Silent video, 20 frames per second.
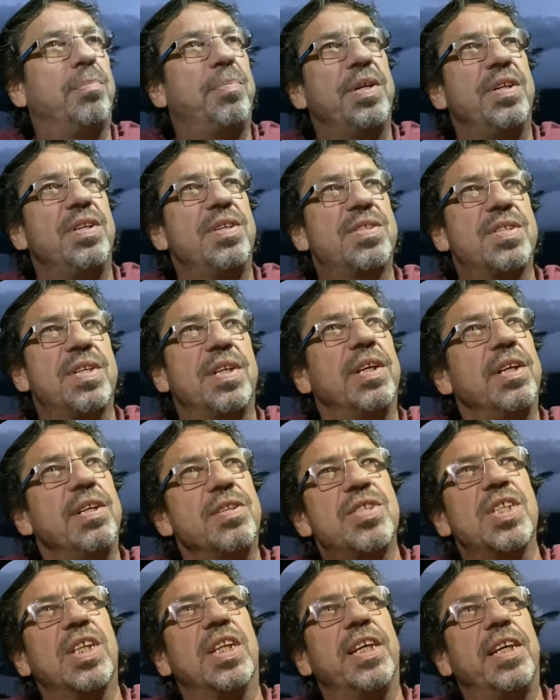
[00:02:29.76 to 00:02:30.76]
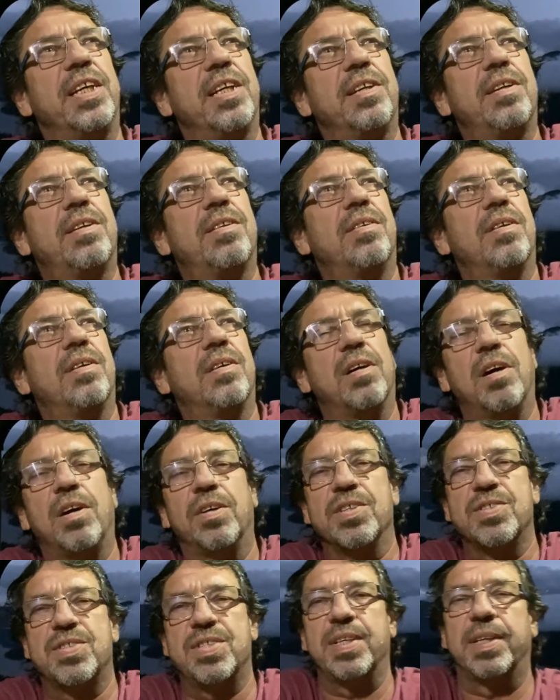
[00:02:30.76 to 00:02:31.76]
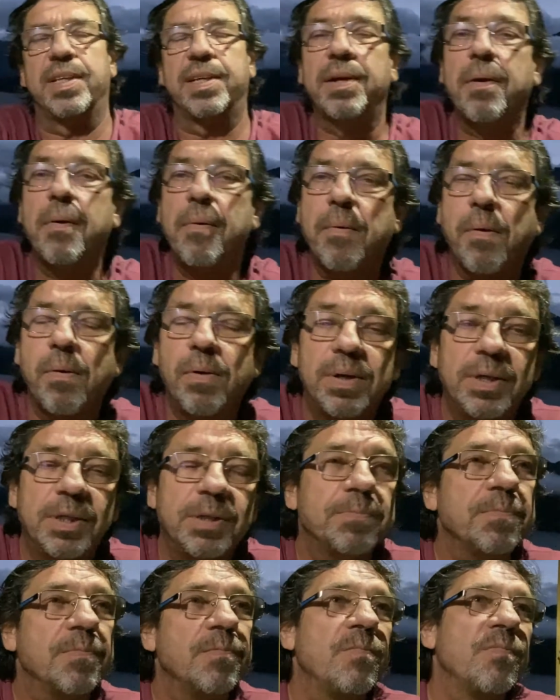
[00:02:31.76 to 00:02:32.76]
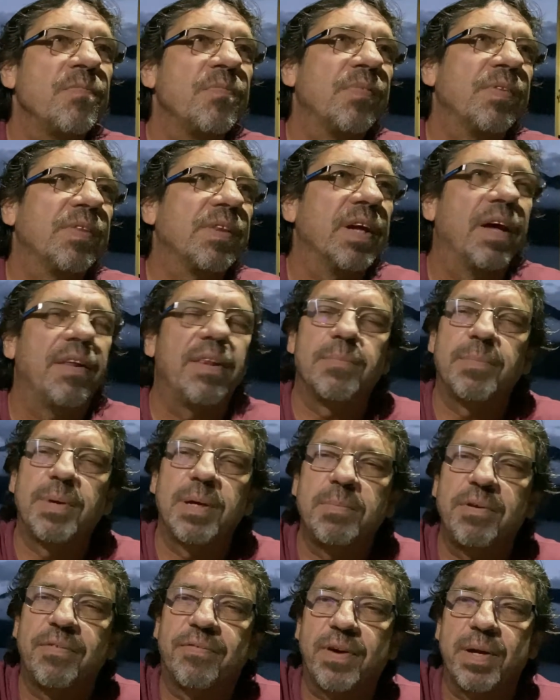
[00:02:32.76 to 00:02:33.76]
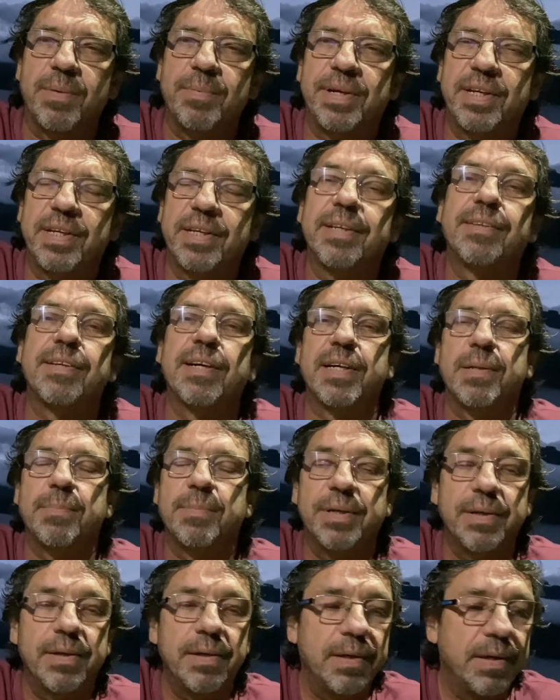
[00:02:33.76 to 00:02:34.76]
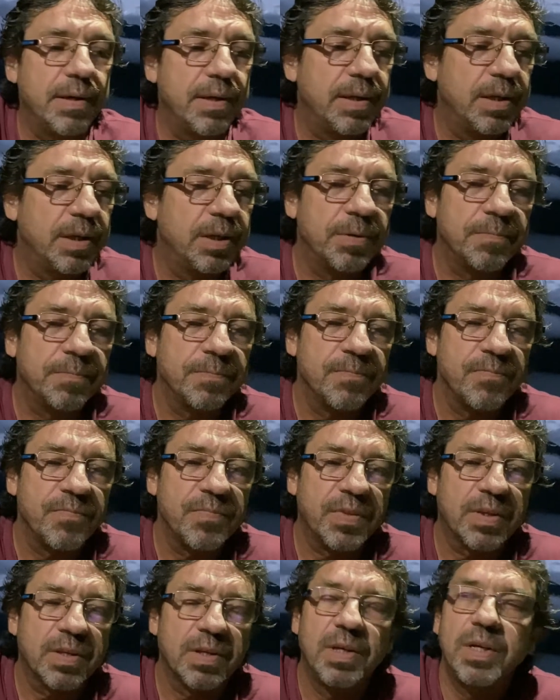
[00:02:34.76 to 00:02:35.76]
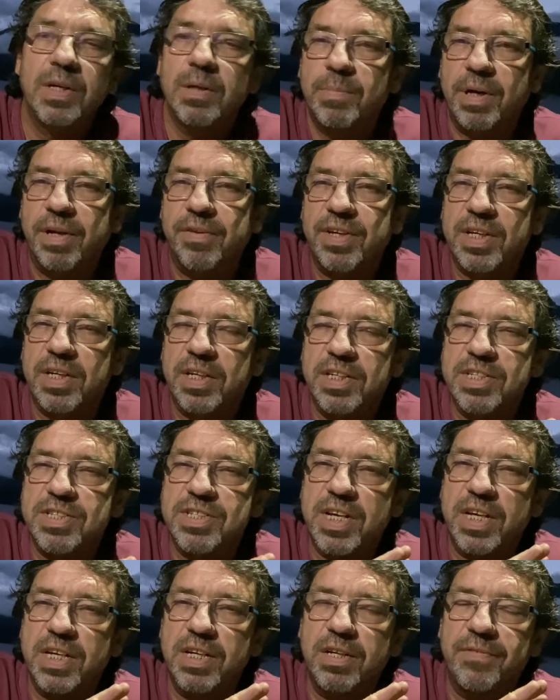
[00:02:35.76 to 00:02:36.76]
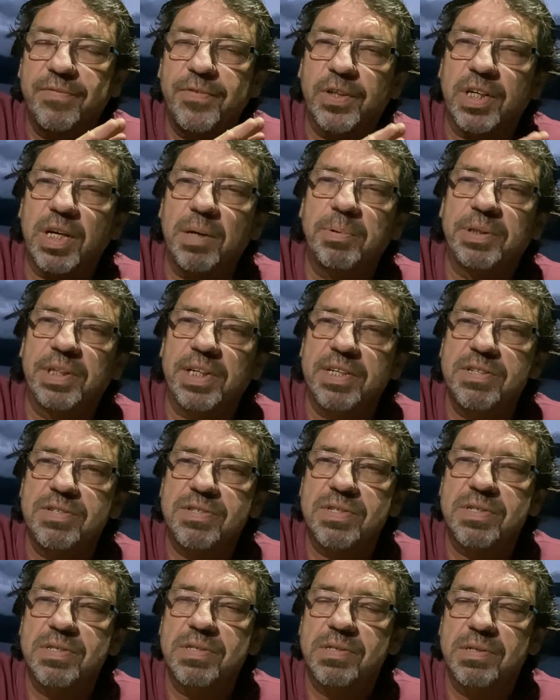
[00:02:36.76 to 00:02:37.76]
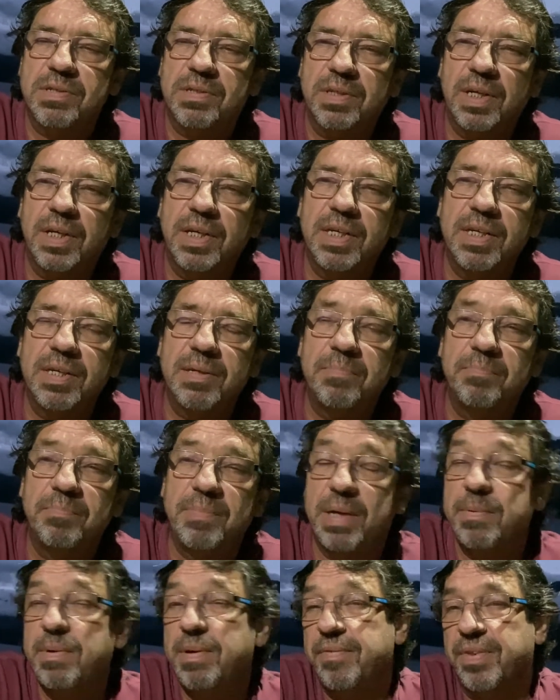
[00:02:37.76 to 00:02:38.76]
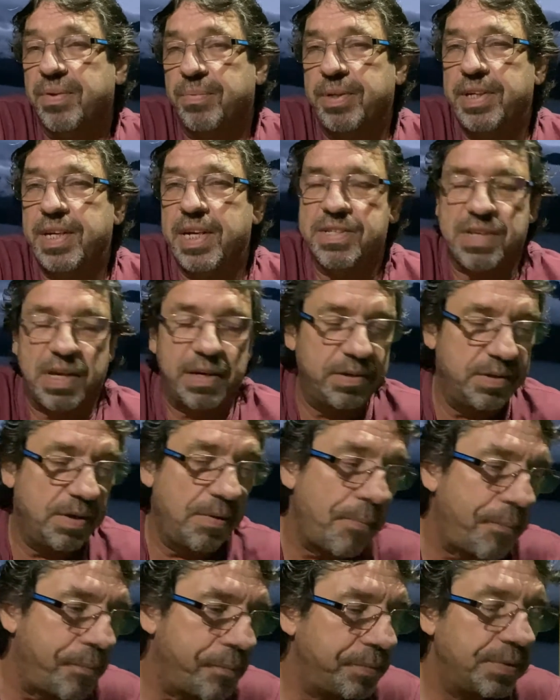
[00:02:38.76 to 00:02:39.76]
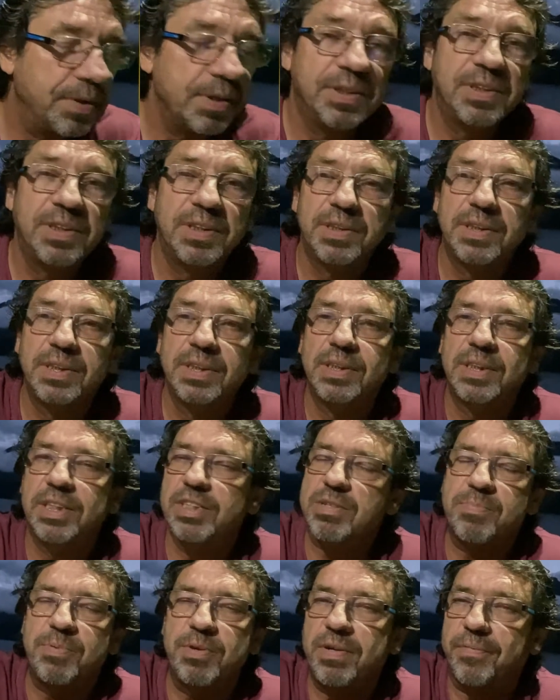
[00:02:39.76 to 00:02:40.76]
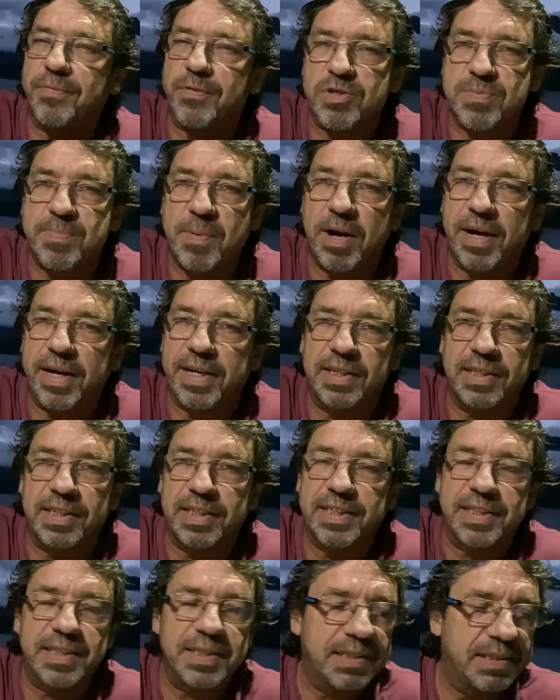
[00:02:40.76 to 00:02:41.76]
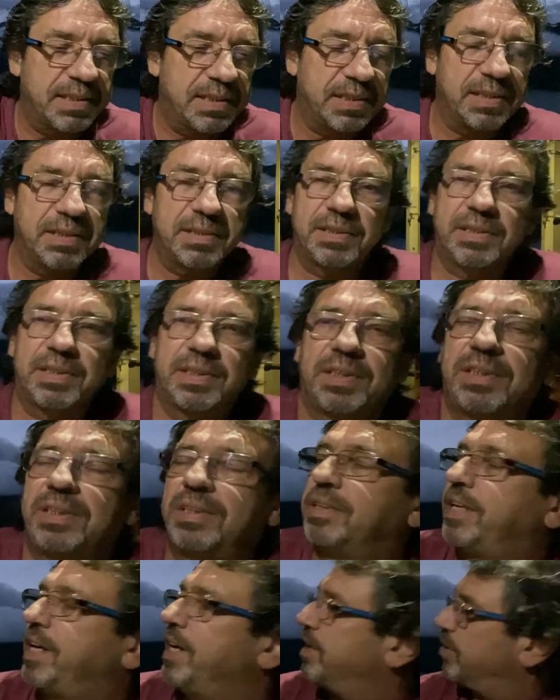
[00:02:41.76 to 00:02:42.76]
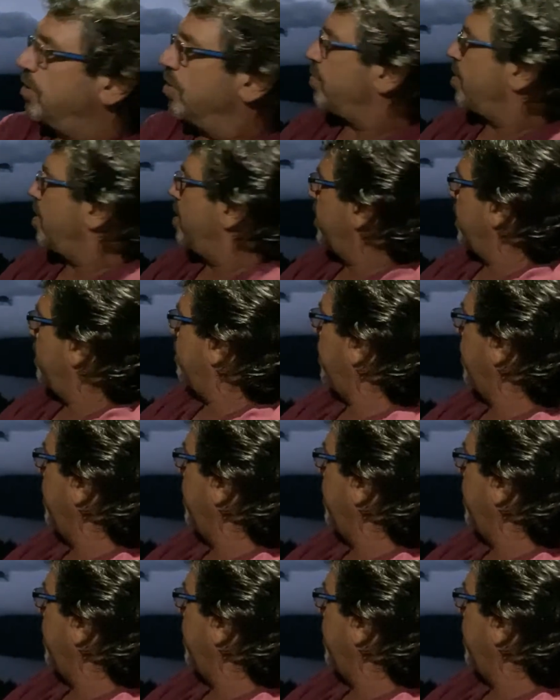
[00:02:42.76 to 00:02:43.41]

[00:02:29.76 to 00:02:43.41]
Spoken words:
a piece and insulate it on the ceiling. And then maybe frame it in a tiny bit. But I think I'm gonna stay here for a couple days. Maybe even 3 days, I don't know. It's a beautiful spot. You can't go wrong up